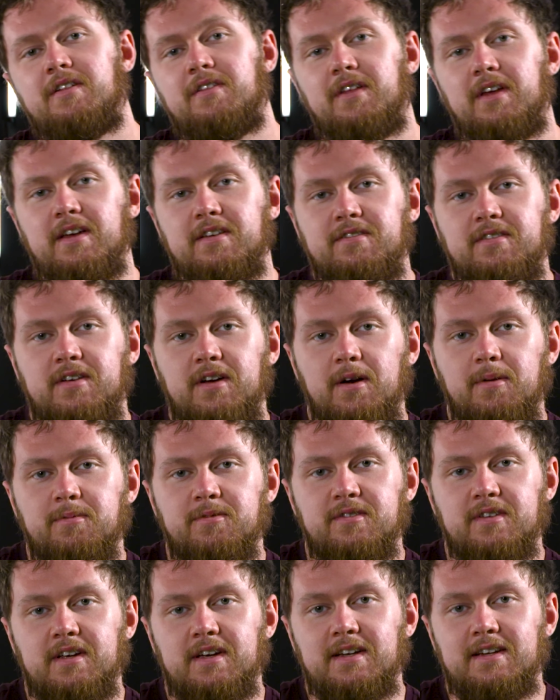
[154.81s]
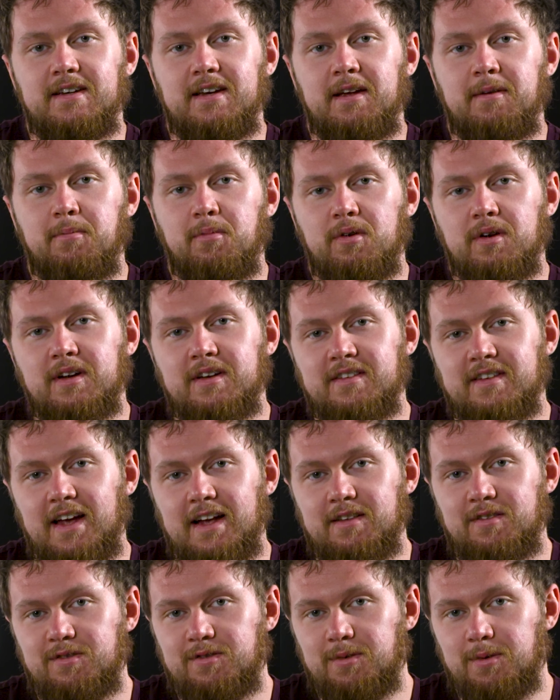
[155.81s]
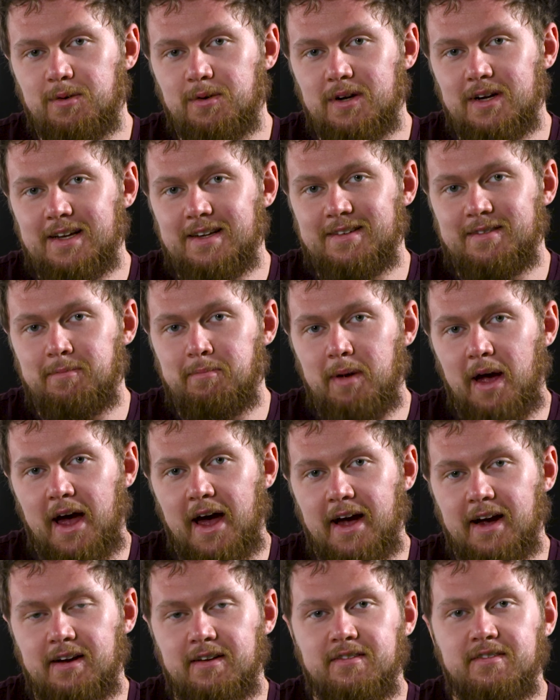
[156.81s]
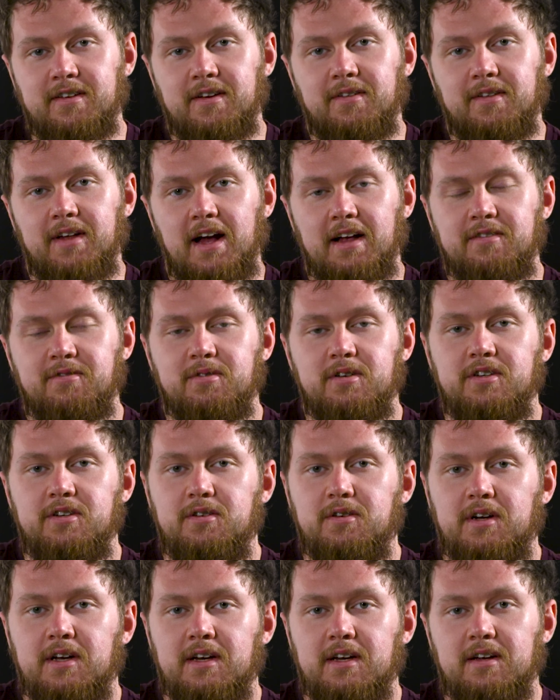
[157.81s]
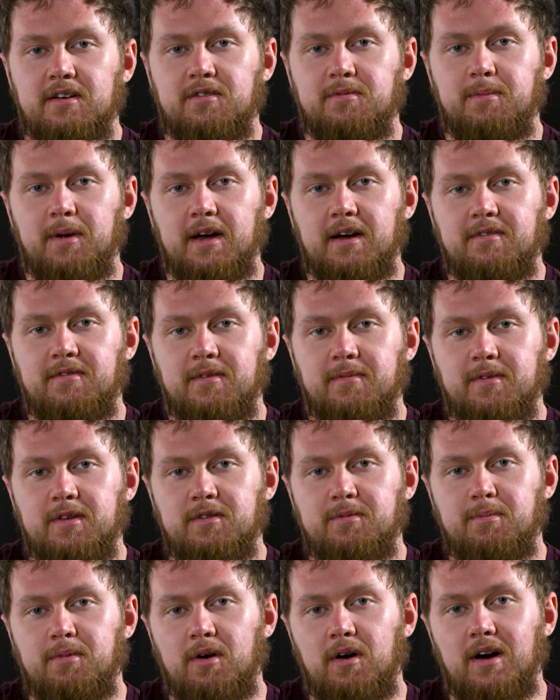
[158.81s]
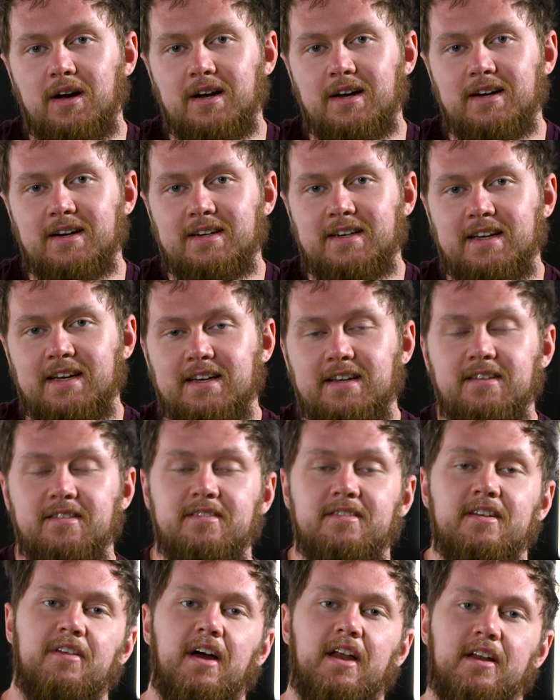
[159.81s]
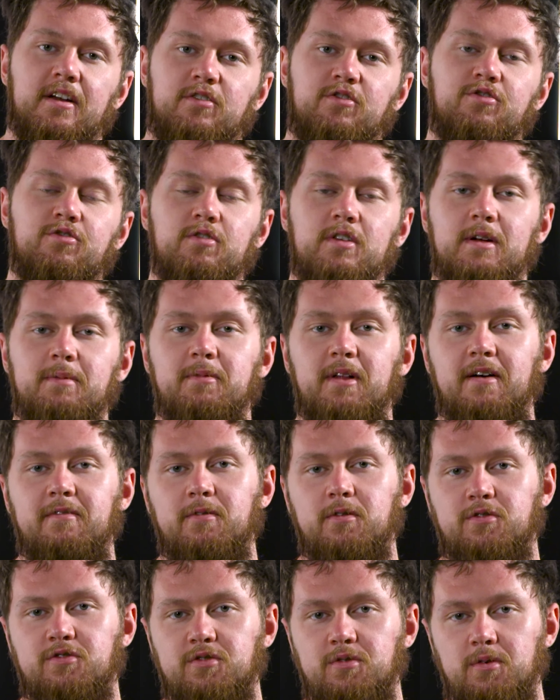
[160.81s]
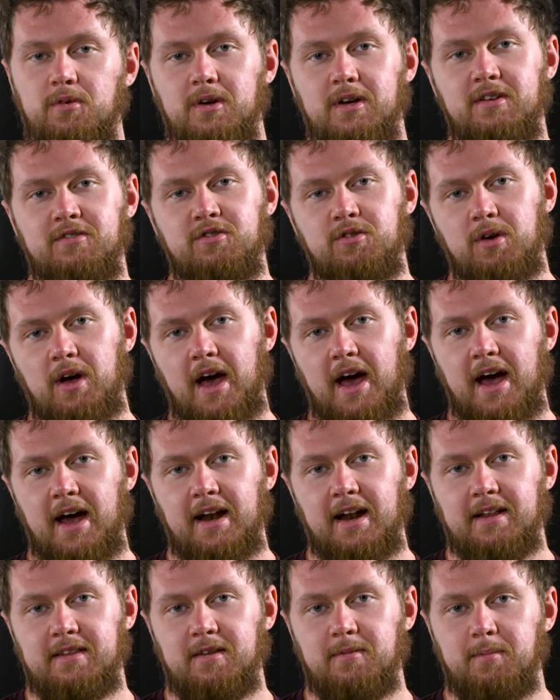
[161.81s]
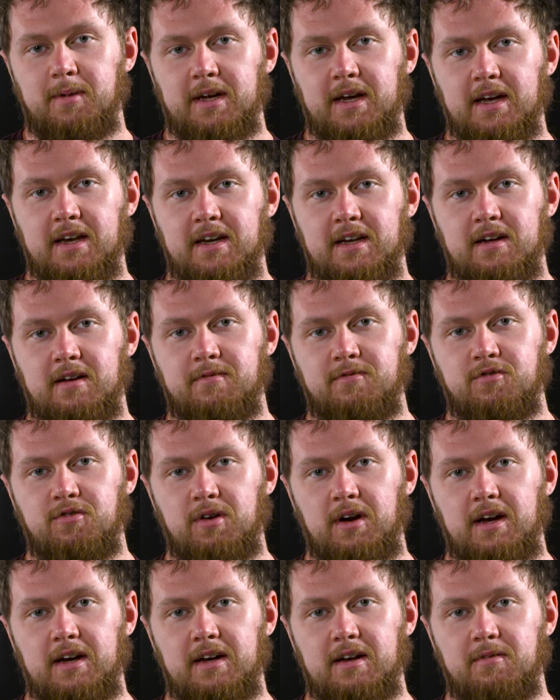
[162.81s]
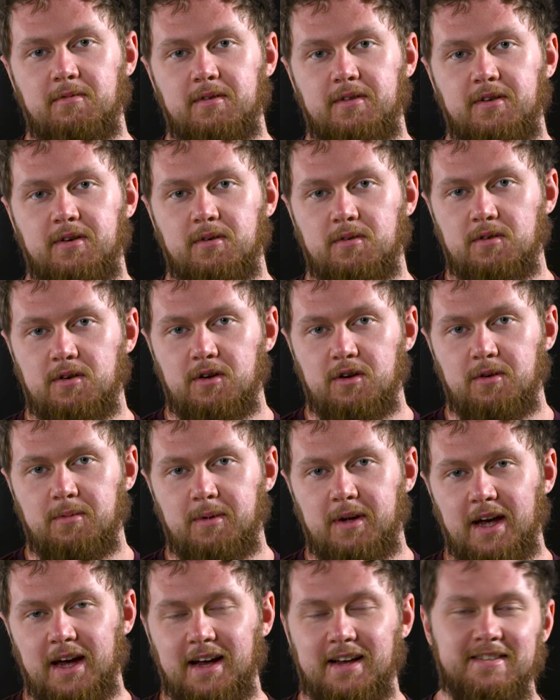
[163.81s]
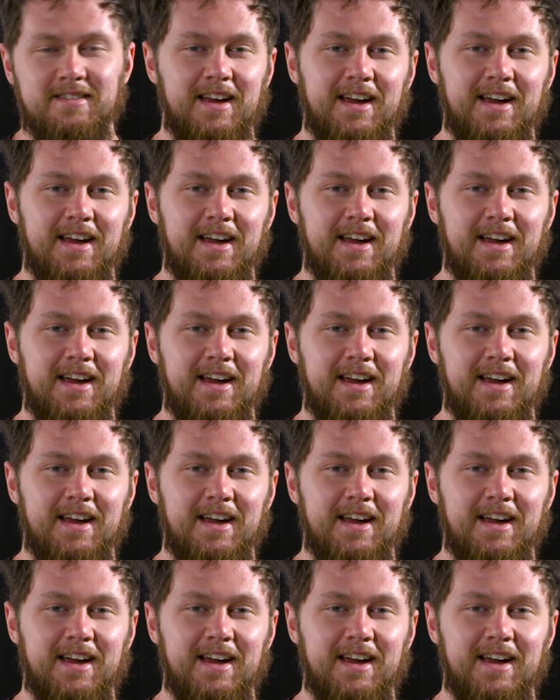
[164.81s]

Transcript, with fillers: This comes in and brings that soreness back. So that's what you can expect from this product, is that extreme level soreness you had at the beginning of training with your noob gains.